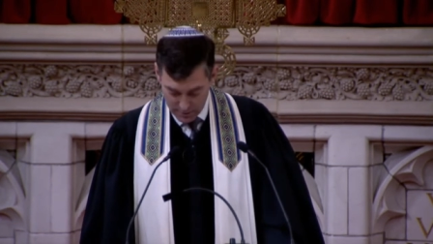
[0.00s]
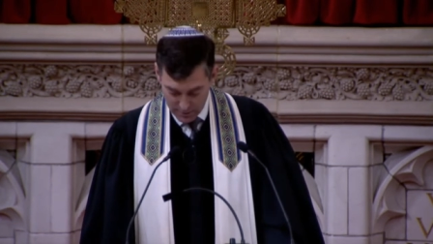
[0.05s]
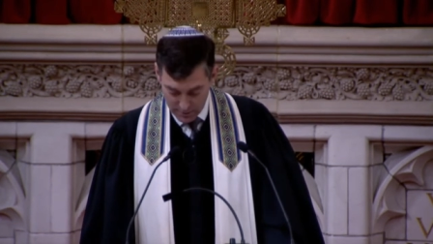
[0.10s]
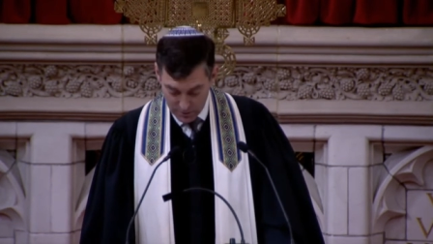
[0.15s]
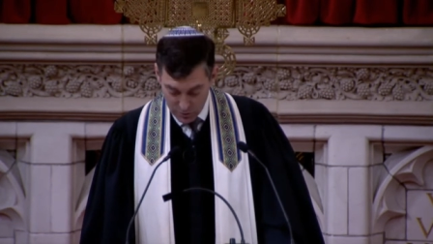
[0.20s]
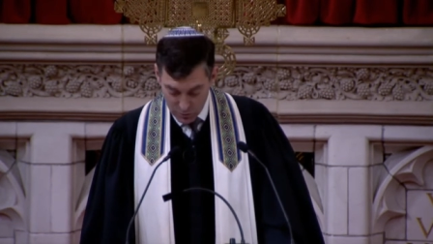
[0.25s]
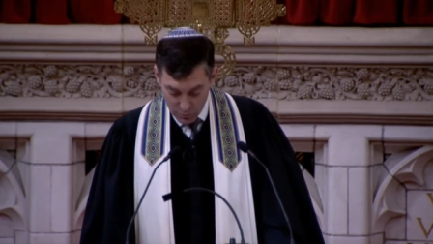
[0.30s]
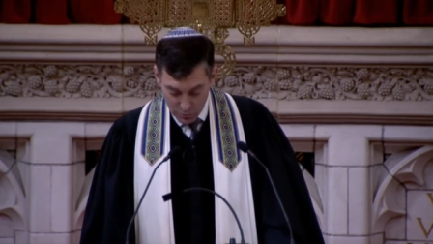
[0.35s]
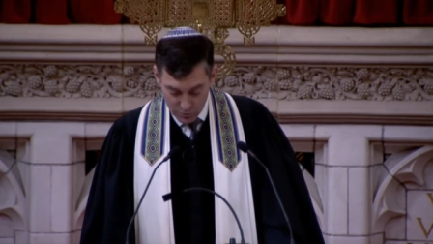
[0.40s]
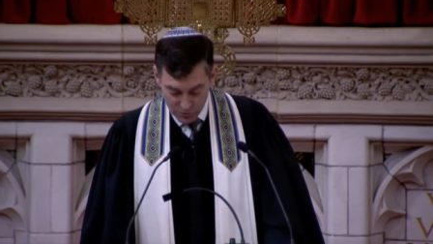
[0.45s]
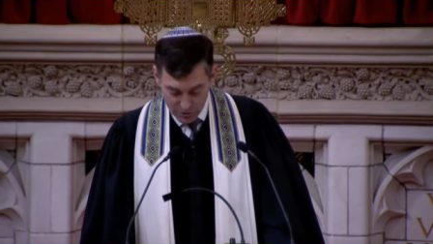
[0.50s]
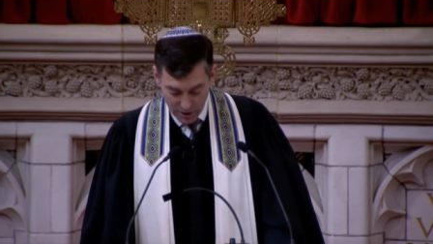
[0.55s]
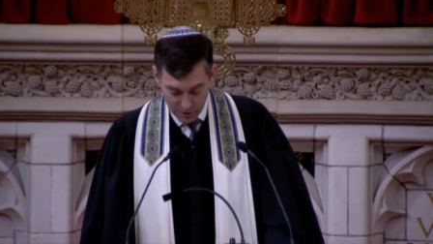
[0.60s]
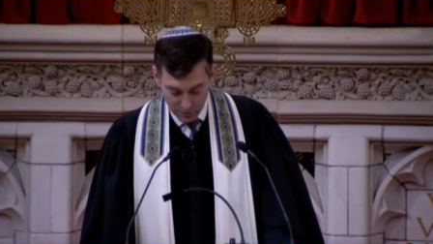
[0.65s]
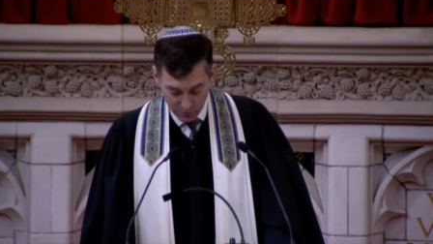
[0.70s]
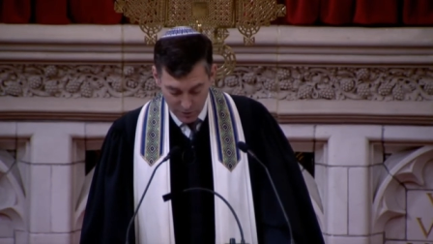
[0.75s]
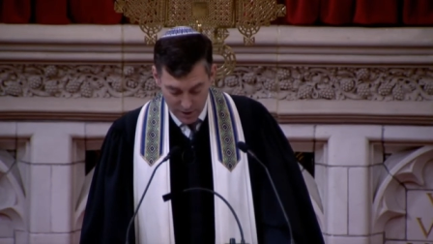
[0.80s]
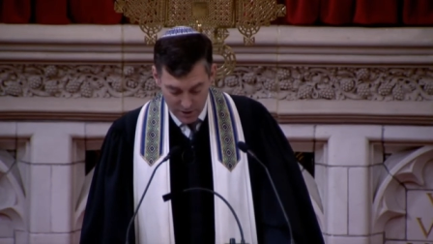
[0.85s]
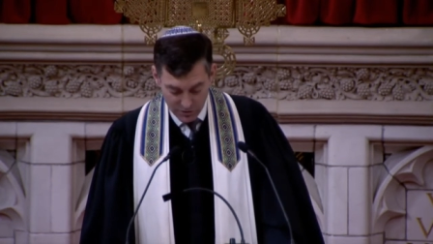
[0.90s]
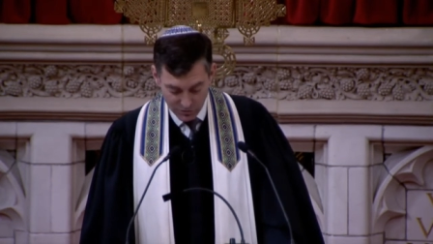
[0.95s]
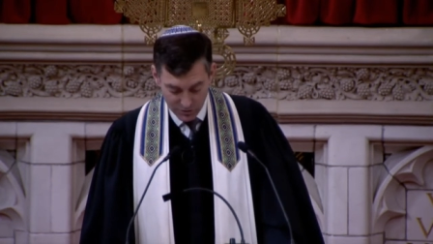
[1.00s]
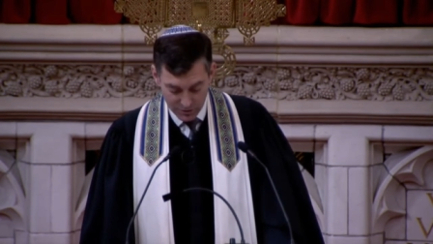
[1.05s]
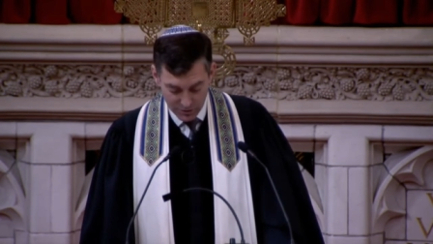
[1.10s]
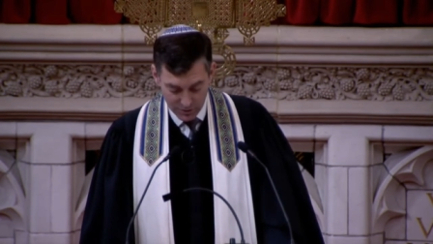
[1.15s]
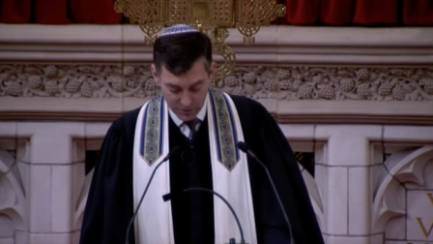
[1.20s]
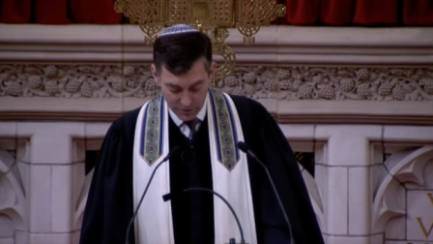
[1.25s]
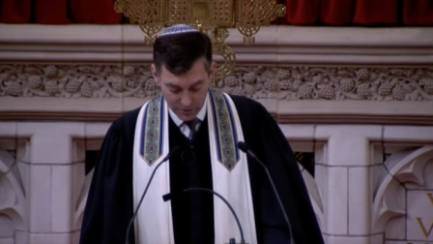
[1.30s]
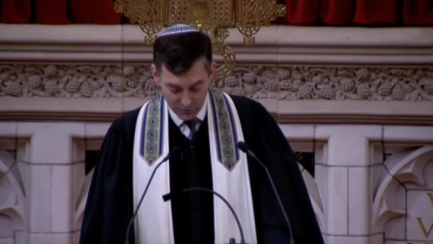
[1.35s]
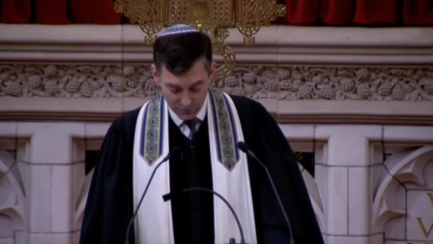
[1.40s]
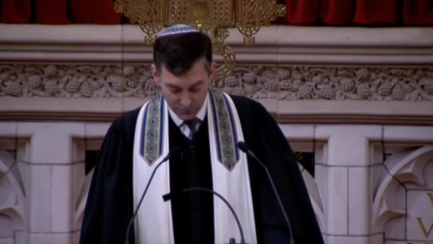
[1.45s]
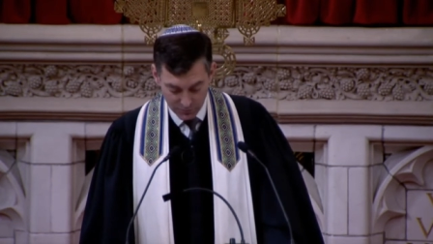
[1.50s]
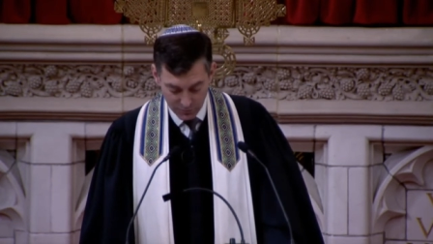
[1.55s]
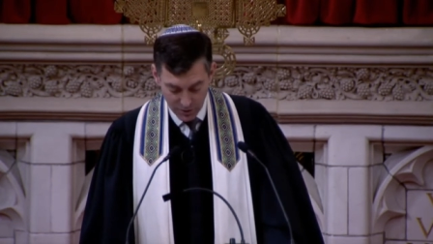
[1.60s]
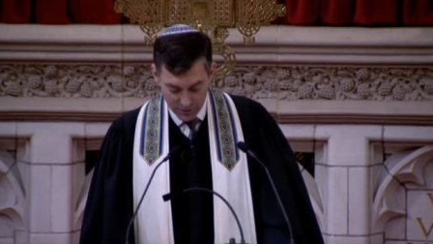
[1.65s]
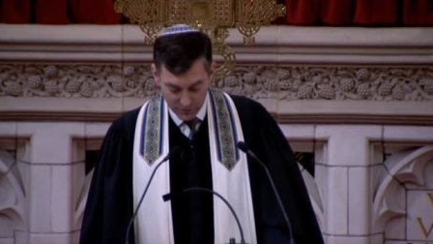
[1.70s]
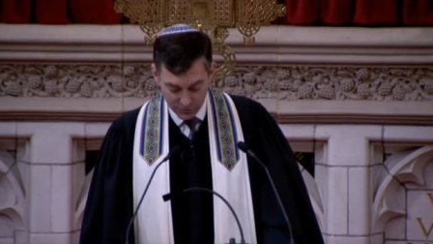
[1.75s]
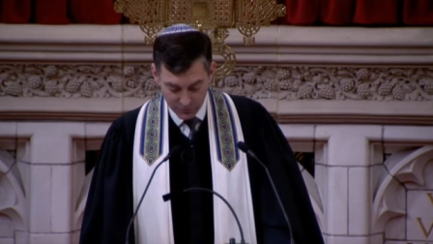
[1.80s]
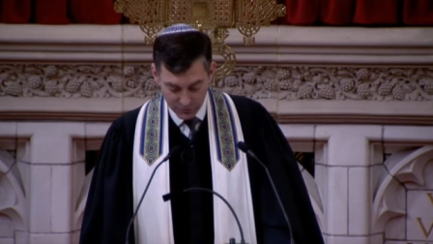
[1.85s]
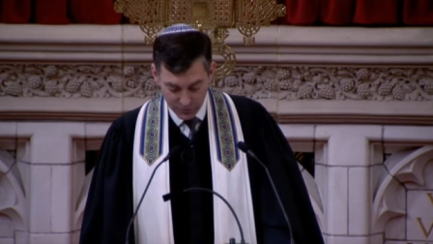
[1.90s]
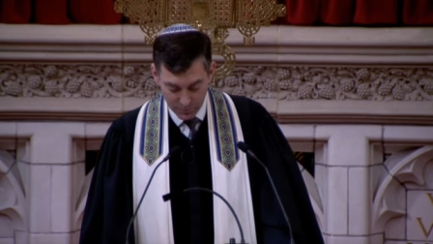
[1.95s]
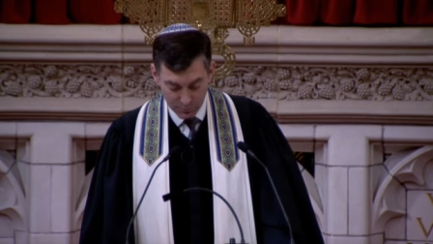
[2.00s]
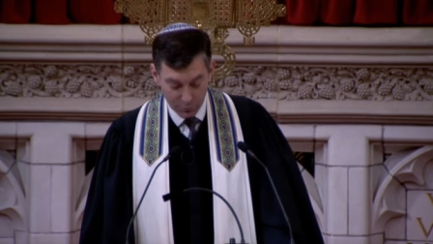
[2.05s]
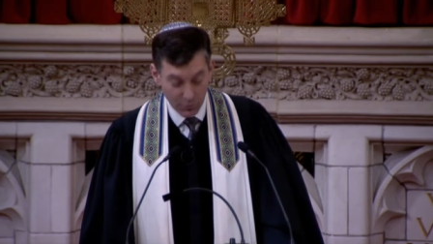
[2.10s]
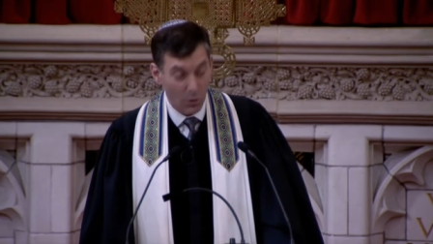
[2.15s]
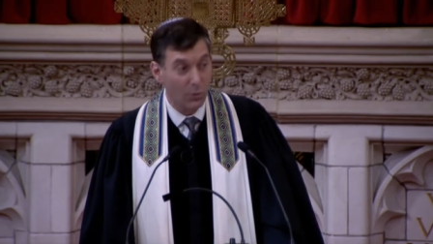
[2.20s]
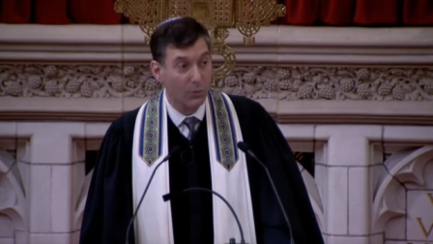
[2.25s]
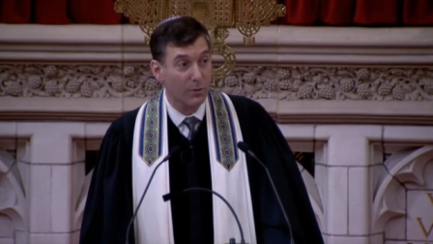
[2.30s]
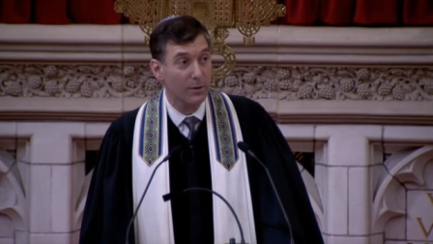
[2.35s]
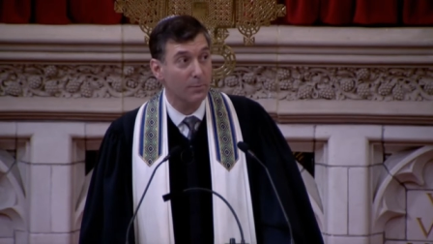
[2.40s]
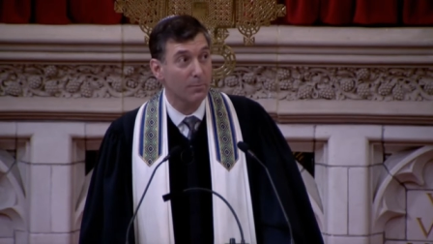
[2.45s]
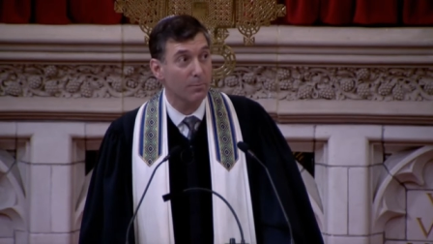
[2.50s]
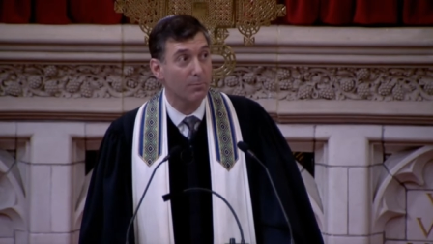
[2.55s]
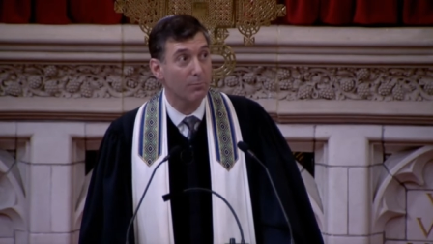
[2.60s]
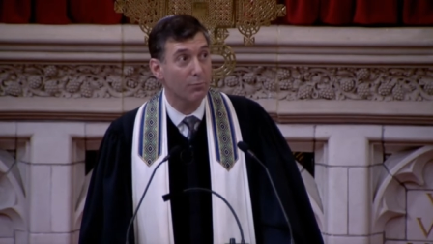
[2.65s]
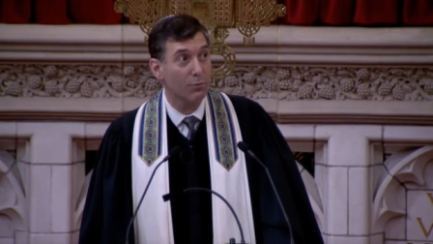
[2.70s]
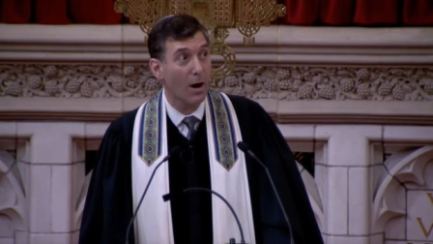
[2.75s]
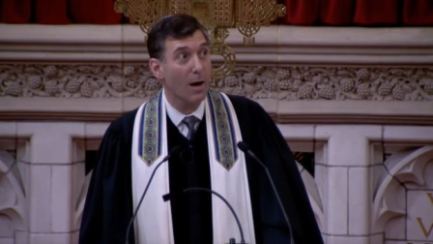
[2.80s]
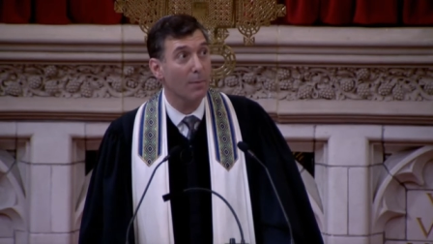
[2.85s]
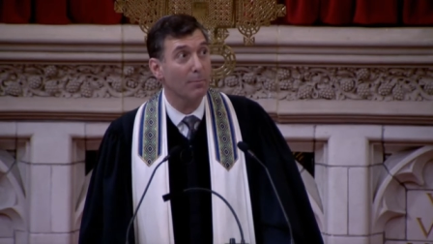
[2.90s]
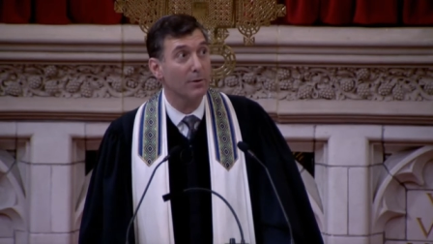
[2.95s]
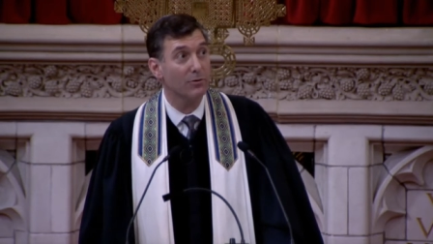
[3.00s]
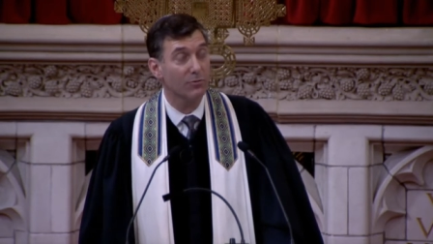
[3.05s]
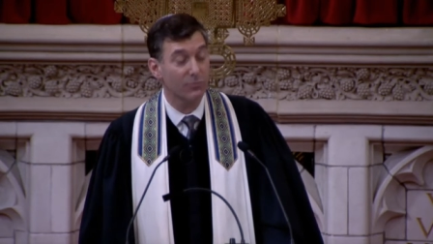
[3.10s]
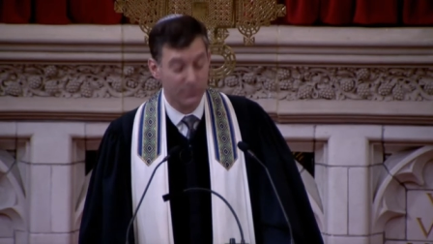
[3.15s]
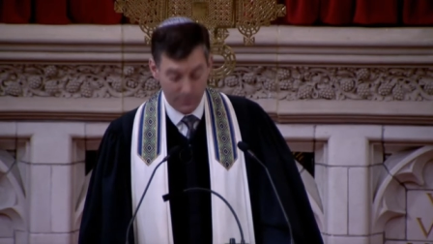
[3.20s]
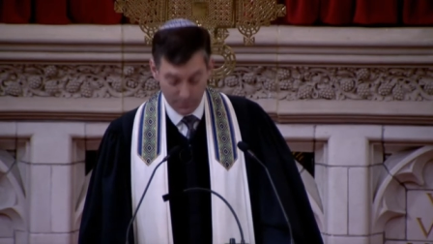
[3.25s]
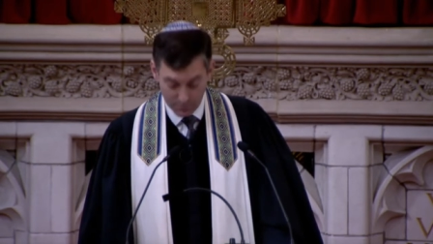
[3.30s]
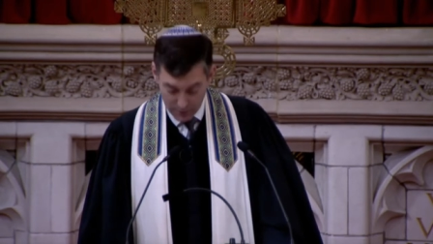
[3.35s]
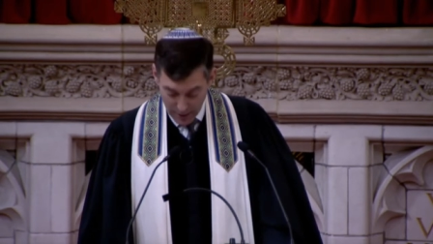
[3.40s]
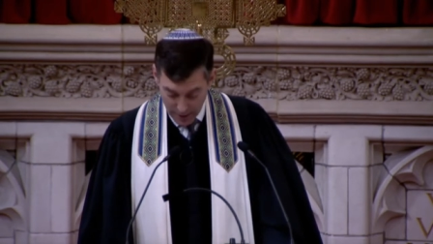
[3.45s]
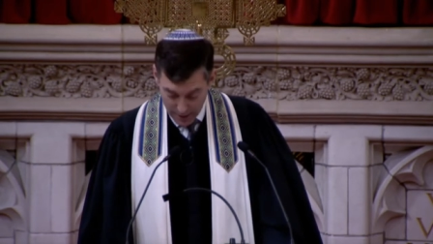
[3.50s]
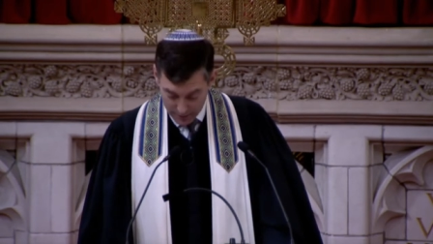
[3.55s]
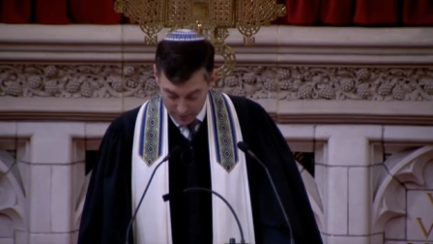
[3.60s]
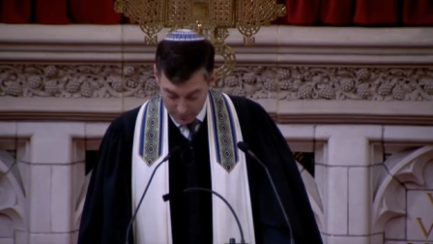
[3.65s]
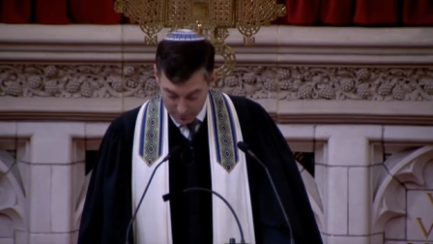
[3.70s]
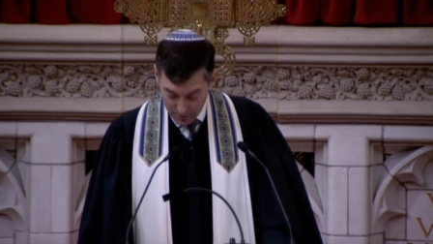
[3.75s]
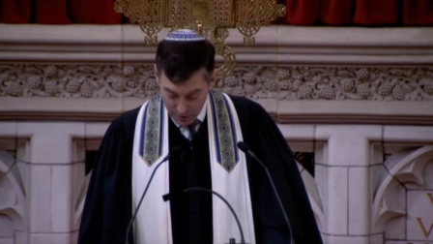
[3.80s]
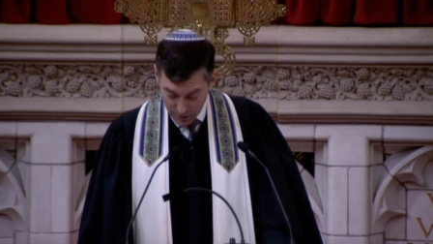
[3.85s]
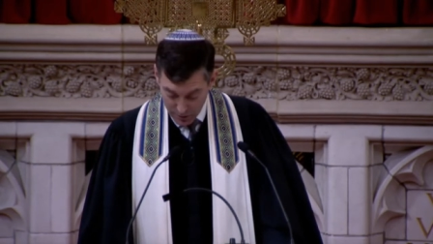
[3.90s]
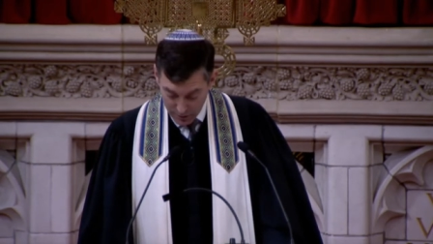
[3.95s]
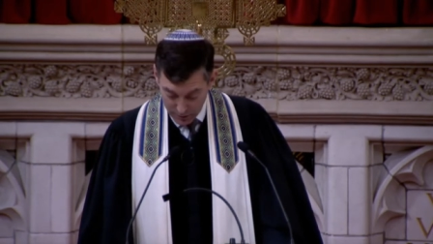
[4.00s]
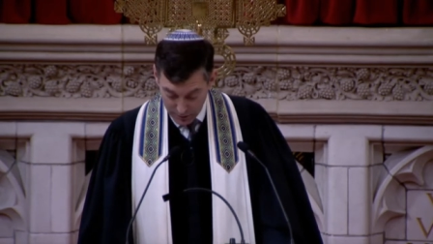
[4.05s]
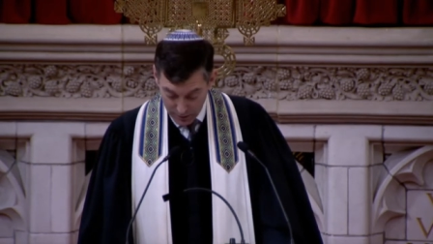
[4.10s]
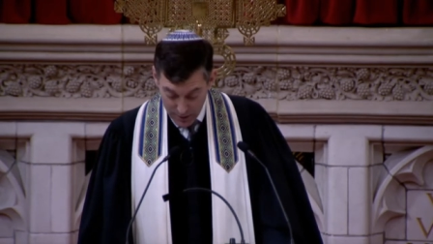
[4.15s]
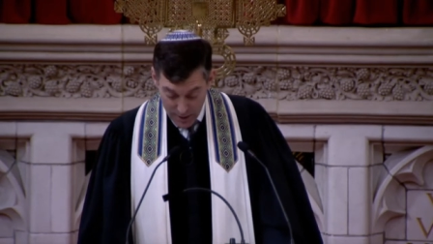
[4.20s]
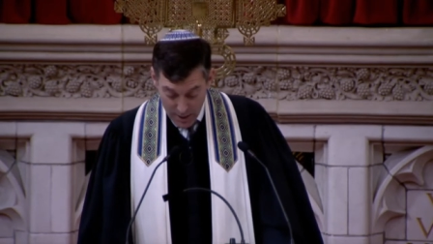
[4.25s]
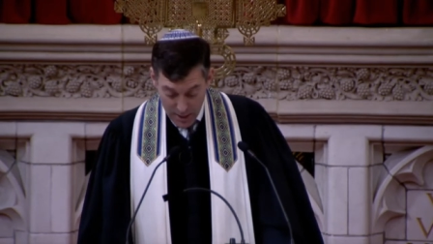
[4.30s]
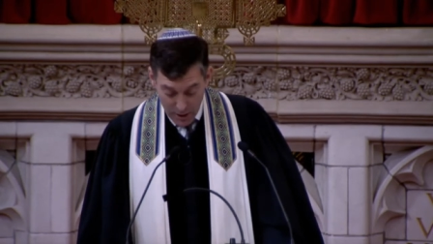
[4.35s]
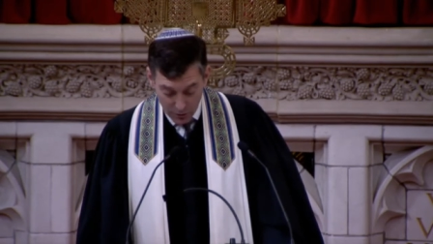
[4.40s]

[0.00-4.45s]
A New Generation Confronts the Broken Promise to Black America,